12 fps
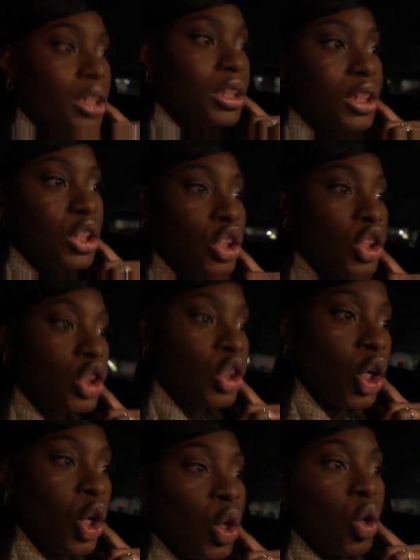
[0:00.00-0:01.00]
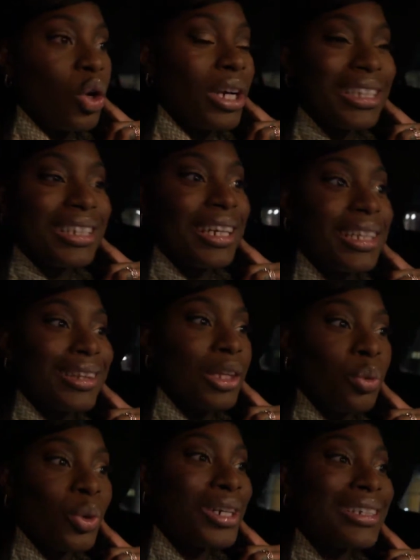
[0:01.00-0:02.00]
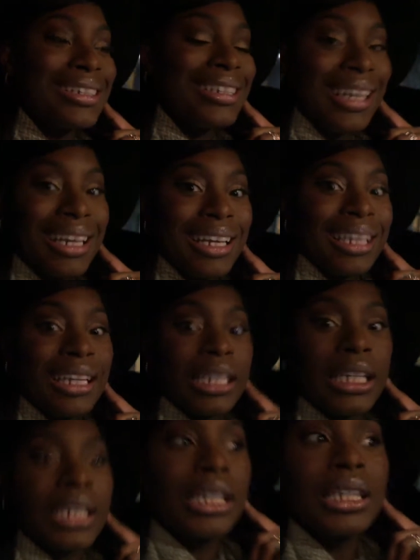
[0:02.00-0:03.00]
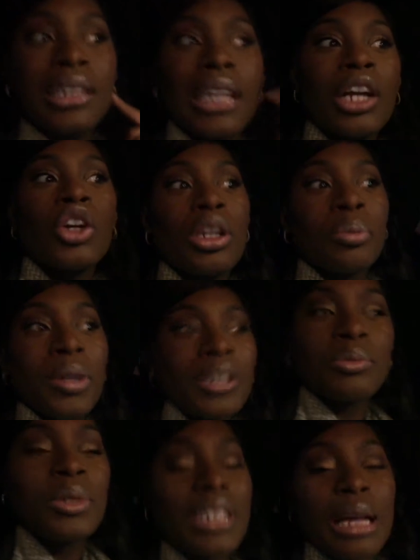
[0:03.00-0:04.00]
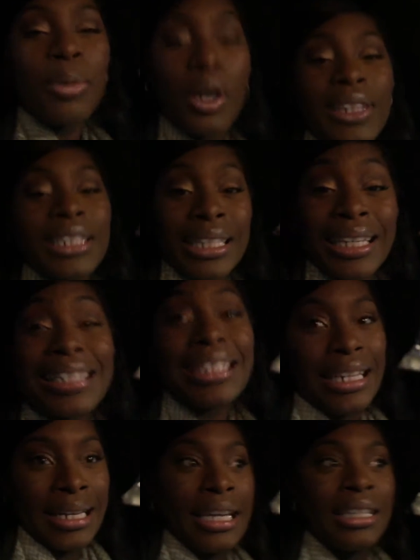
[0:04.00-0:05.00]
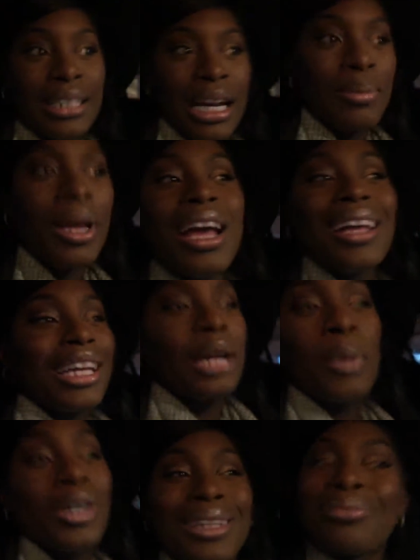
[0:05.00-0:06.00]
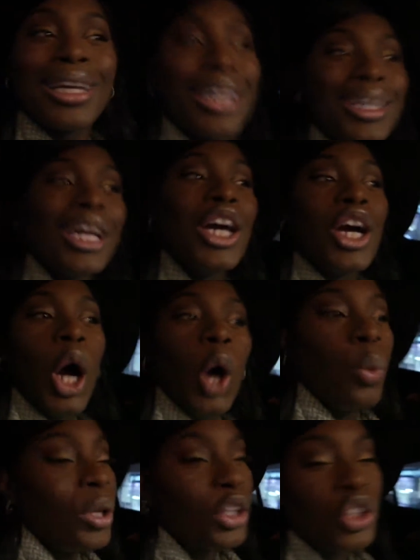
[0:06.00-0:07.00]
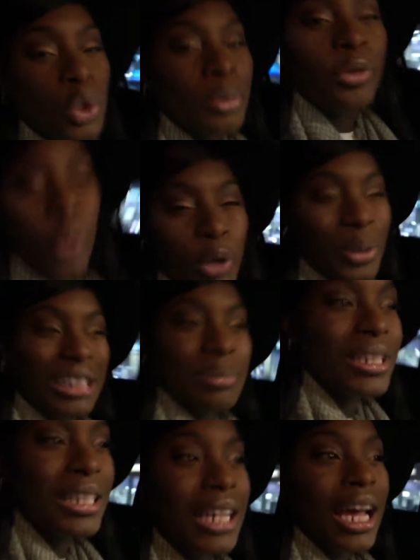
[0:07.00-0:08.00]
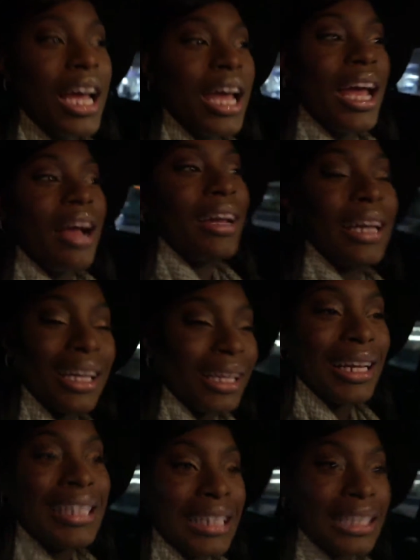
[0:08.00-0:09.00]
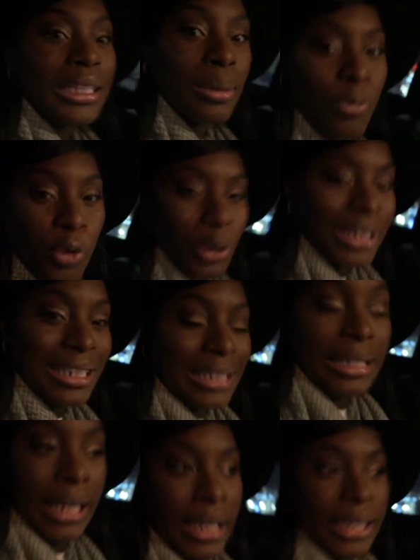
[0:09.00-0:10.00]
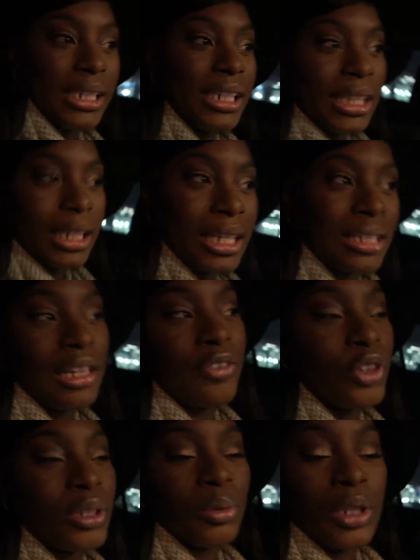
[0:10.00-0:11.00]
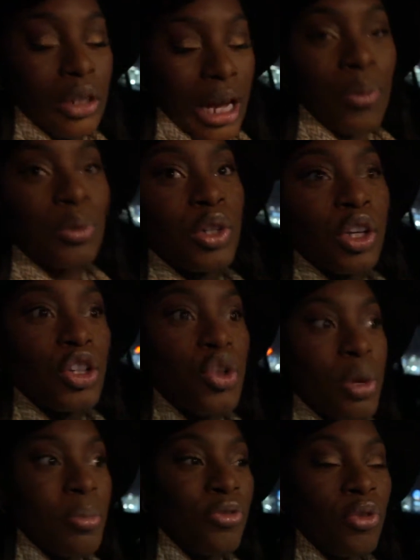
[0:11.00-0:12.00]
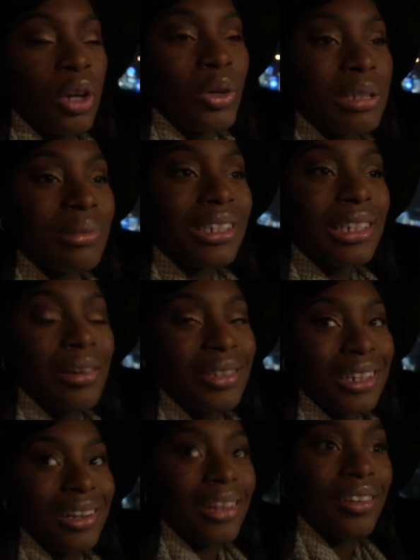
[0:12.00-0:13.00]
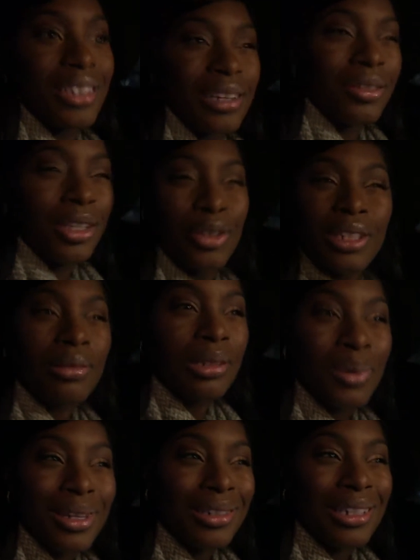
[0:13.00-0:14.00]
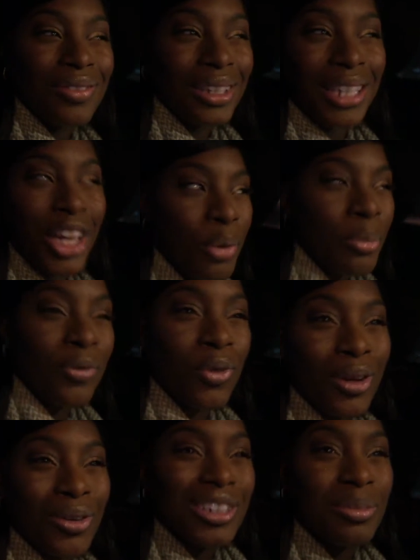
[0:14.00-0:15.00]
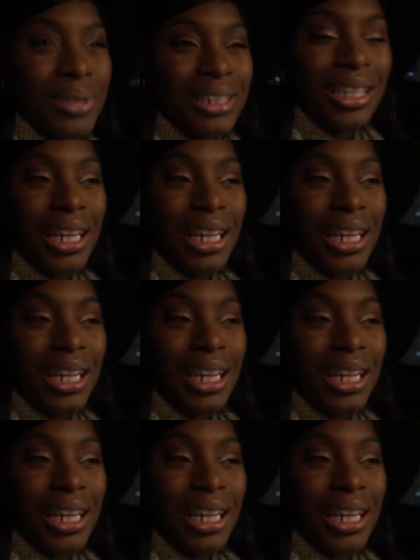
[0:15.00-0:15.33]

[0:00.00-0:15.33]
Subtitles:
So it's like the worst day that I could have picked because I bought these tickets ahead of time. Like I bought them like a week or two before Christmas and I like set them for this date because at first I was gonna do it before Christmas and I was like, oh, that's not really a Christmas present if I take it before Christmas.